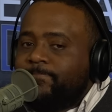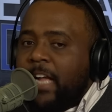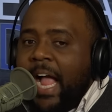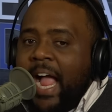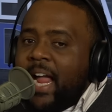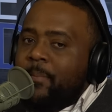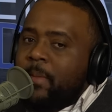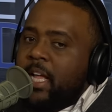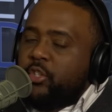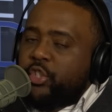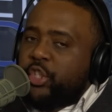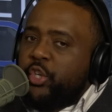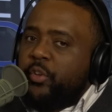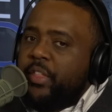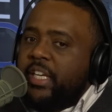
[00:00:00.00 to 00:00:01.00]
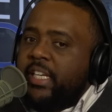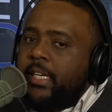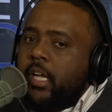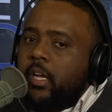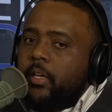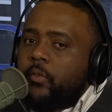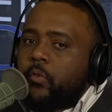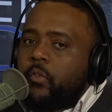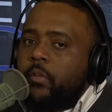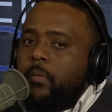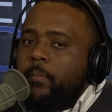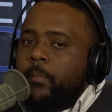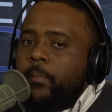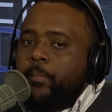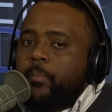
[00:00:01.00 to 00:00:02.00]
I'm not sure that it does.
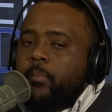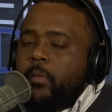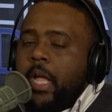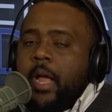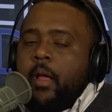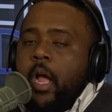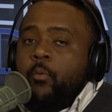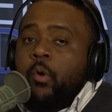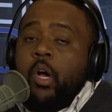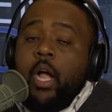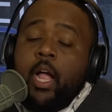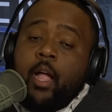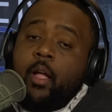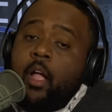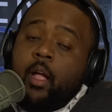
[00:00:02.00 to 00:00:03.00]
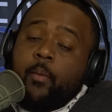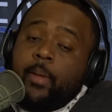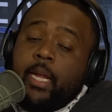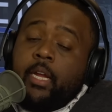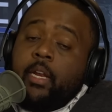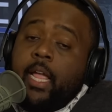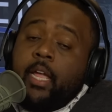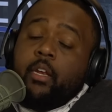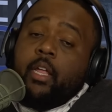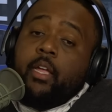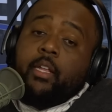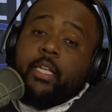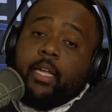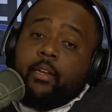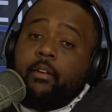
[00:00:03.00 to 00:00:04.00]
I mean,
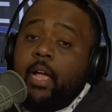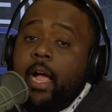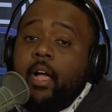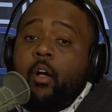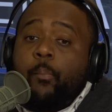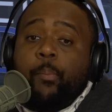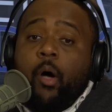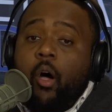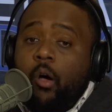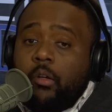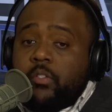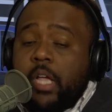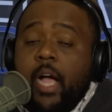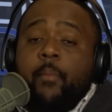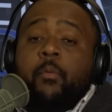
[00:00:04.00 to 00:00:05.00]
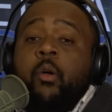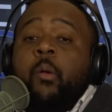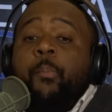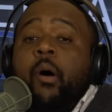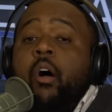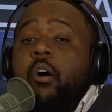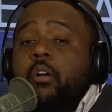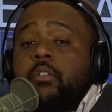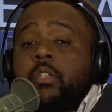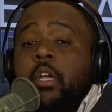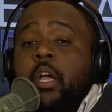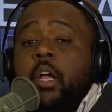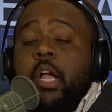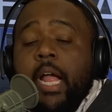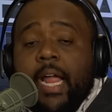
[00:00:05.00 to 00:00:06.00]
again, I'll pause. I'm going to pause
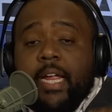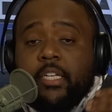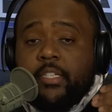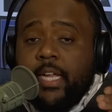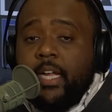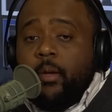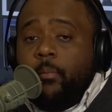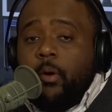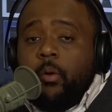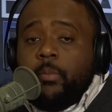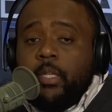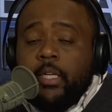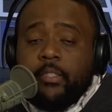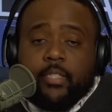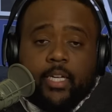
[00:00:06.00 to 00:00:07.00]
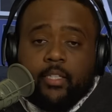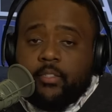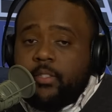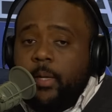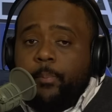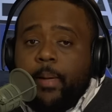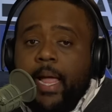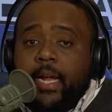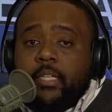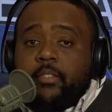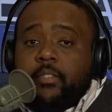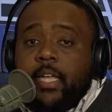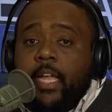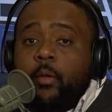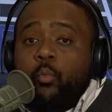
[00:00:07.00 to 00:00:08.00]
and take a moment and take a step back and
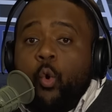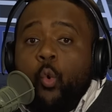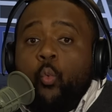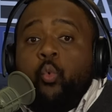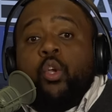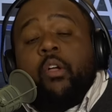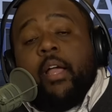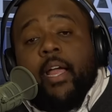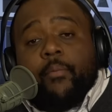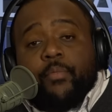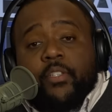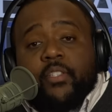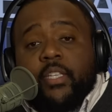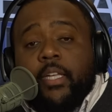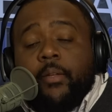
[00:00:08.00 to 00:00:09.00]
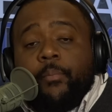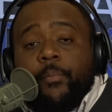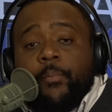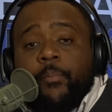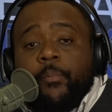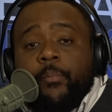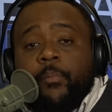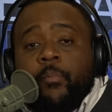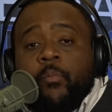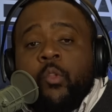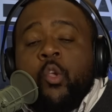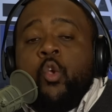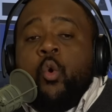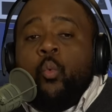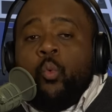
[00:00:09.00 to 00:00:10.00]
say, we'll have to see.
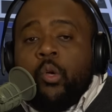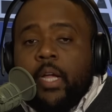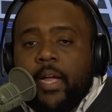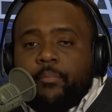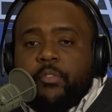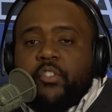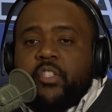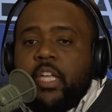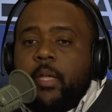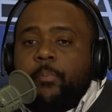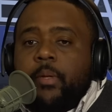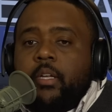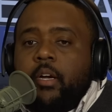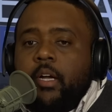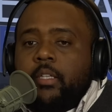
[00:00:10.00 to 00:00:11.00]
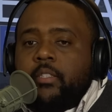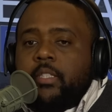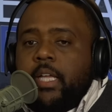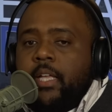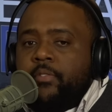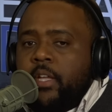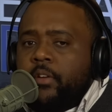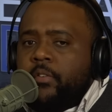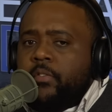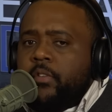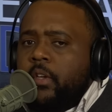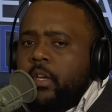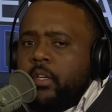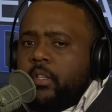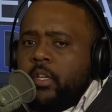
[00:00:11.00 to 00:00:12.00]
We'll have to see because there's
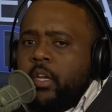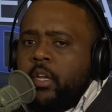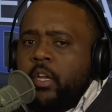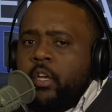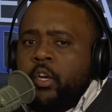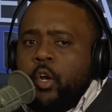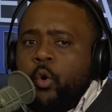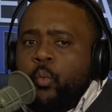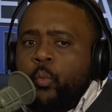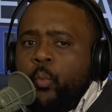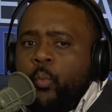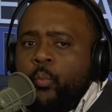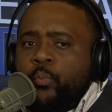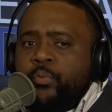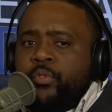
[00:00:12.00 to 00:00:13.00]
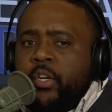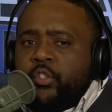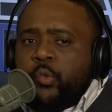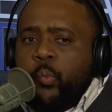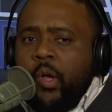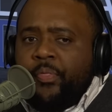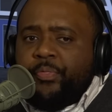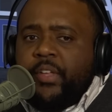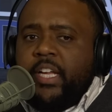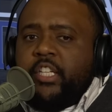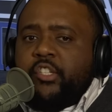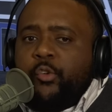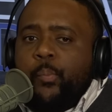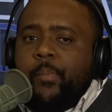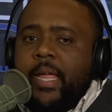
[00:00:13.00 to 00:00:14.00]
one thing
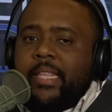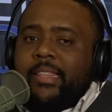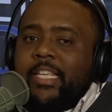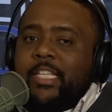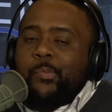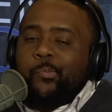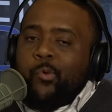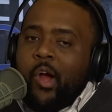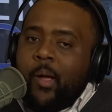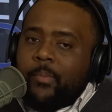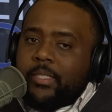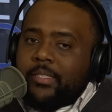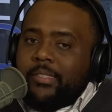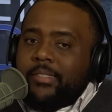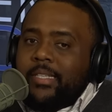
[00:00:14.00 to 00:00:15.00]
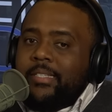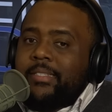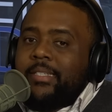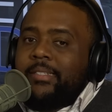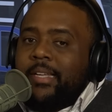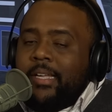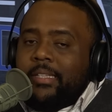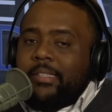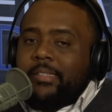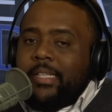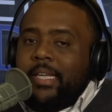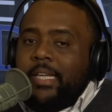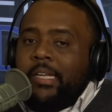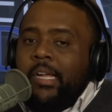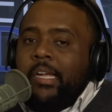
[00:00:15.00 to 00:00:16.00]
to make promises. It's another
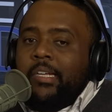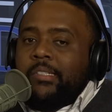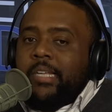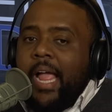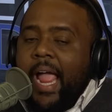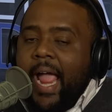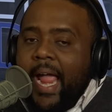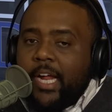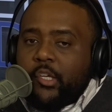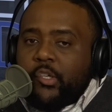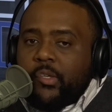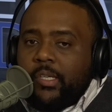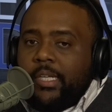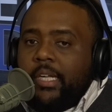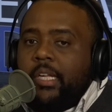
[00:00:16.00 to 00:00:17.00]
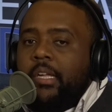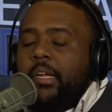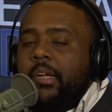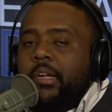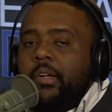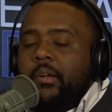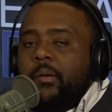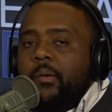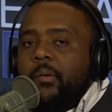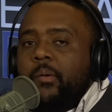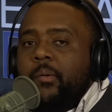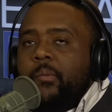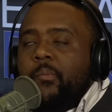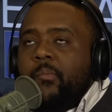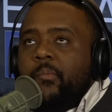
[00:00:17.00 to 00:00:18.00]
thing to actually
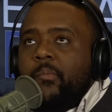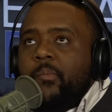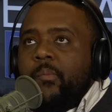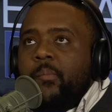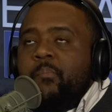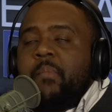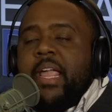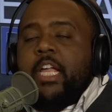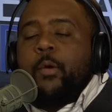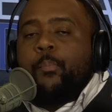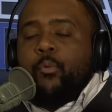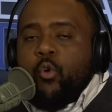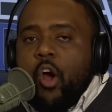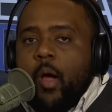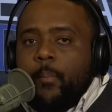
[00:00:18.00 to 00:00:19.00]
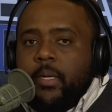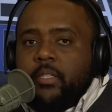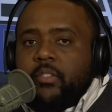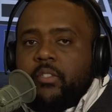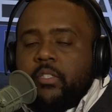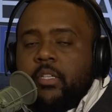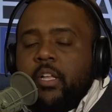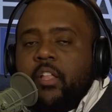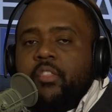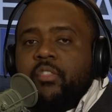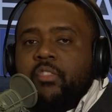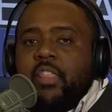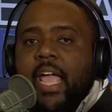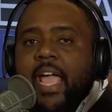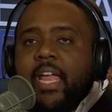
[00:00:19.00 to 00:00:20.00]
make a promise
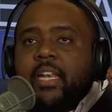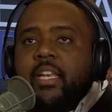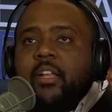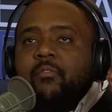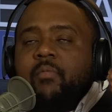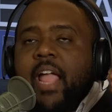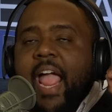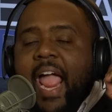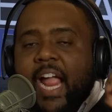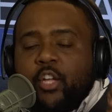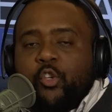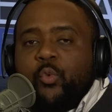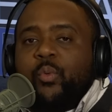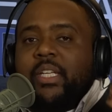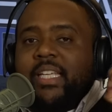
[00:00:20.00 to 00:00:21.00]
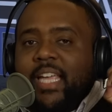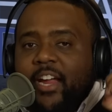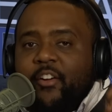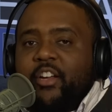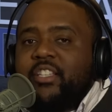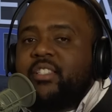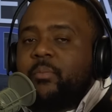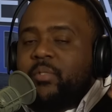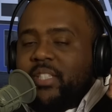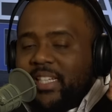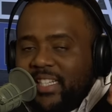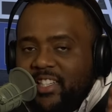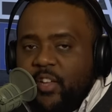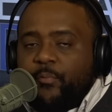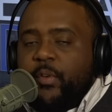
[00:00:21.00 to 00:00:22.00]
that actually carries some
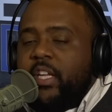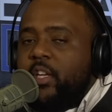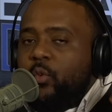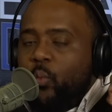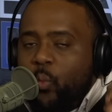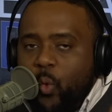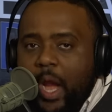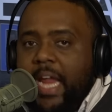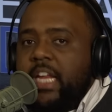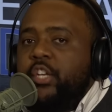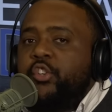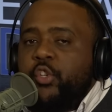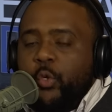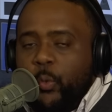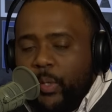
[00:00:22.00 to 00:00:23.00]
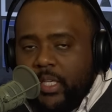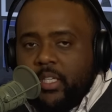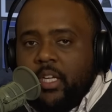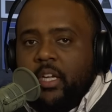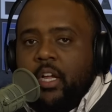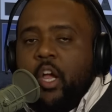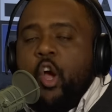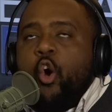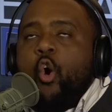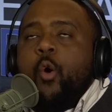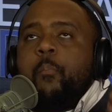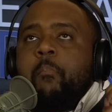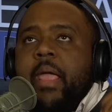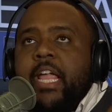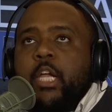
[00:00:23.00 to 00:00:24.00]
significant weight to it. Or
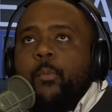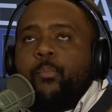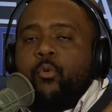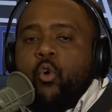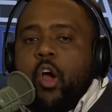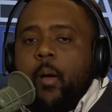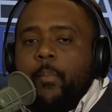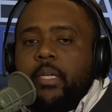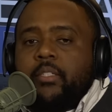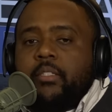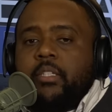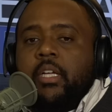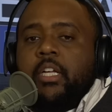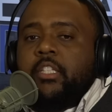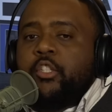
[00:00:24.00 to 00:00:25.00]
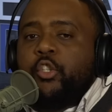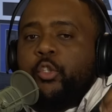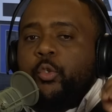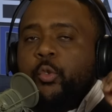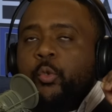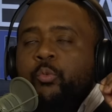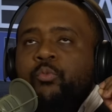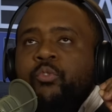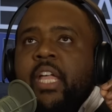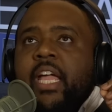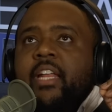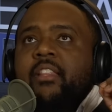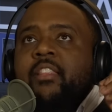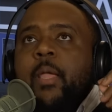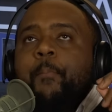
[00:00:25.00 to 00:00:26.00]
make a promise to
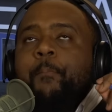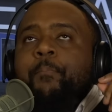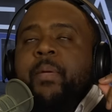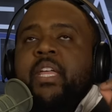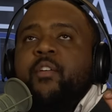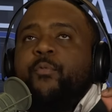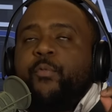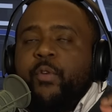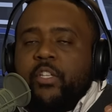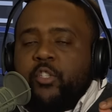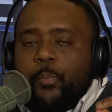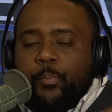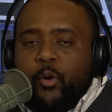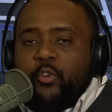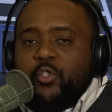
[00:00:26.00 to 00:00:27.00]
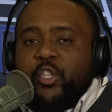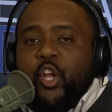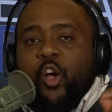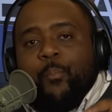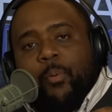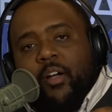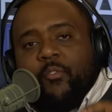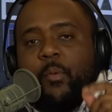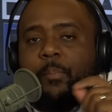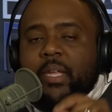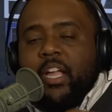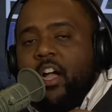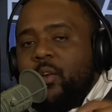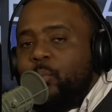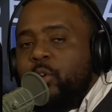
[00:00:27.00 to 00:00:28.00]
that benefits a person above and
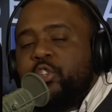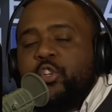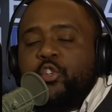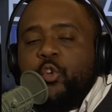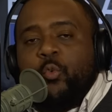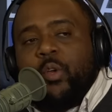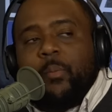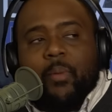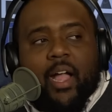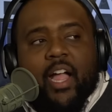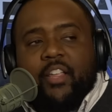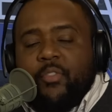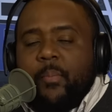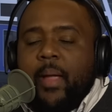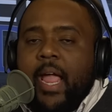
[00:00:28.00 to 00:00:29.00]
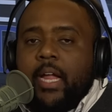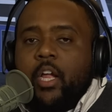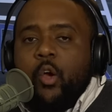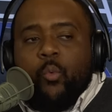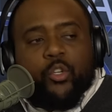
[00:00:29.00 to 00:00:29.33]
beyond what you're doing behind their back.